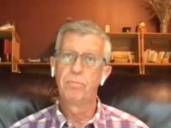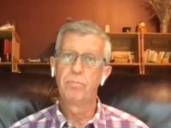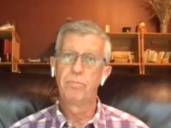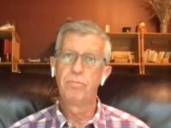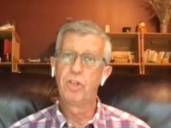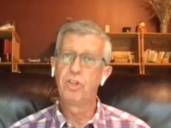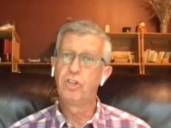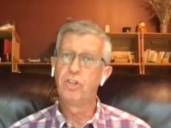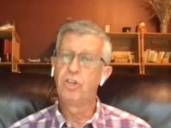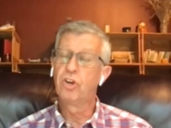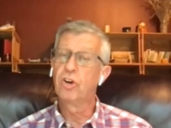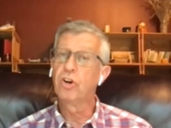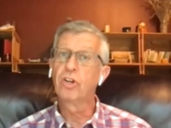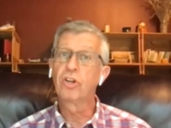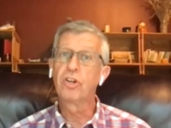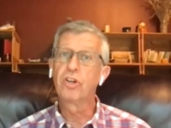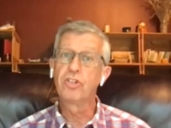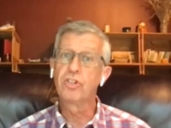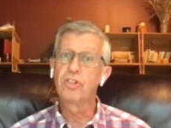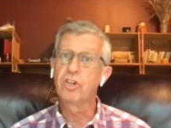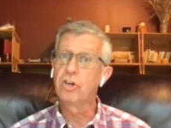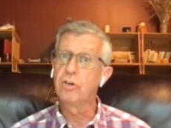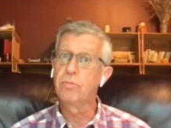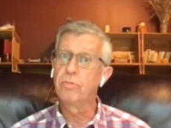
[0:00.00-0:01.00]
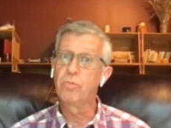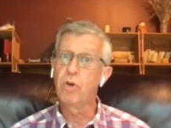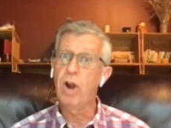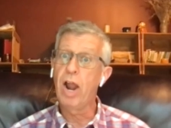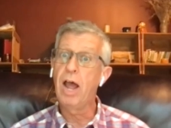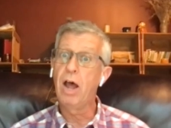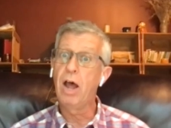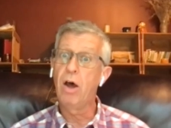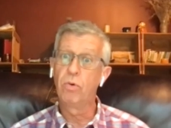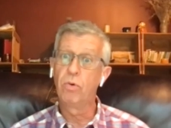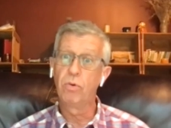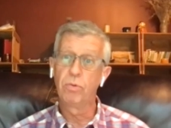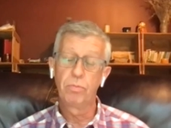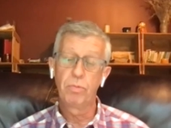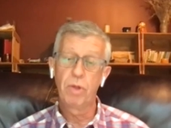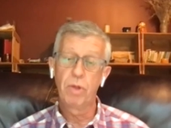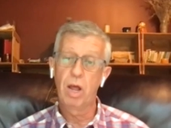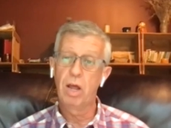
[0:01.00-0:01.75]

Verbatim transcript: the urine could turn brown.